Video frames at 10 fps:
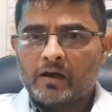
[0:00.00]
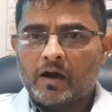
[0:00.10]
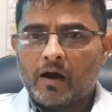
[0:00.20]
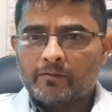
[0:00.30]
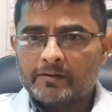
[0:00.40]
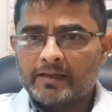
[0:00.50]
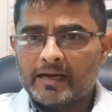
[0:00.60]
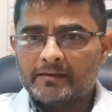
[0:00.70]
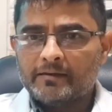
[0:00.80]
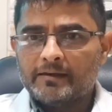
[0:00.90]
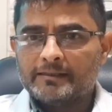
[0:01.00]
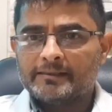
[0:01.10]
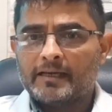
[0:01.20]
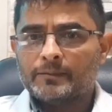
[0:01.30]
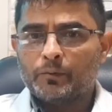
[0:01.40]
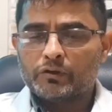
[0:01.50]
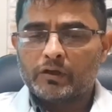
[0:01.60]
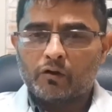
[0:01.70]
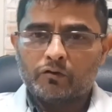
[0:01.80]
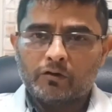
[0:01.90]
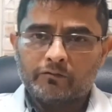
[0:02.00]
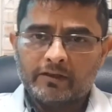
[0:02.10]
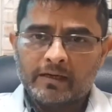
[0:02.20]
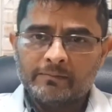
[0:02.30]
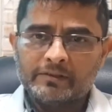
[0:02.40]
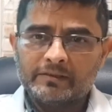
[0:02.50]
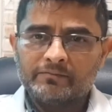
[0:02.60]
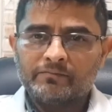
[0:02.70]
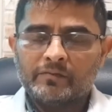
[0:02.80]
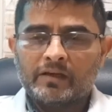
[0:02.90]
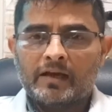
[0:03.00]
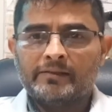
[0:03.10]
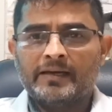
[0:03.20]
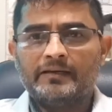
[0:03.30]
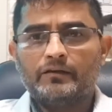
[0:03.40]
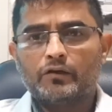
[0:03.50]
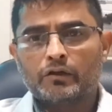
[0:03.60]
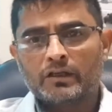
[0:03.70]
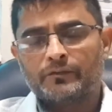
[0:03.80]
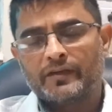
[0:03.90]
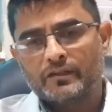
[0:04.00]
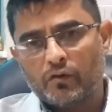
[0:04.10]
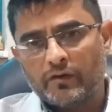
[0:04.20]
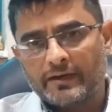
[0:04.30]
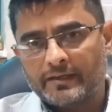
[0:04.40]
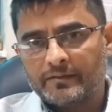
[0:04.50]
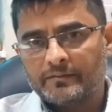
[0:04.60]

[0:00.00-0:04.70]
After that, it's exposed out of the gums and then tooth is fixed over it.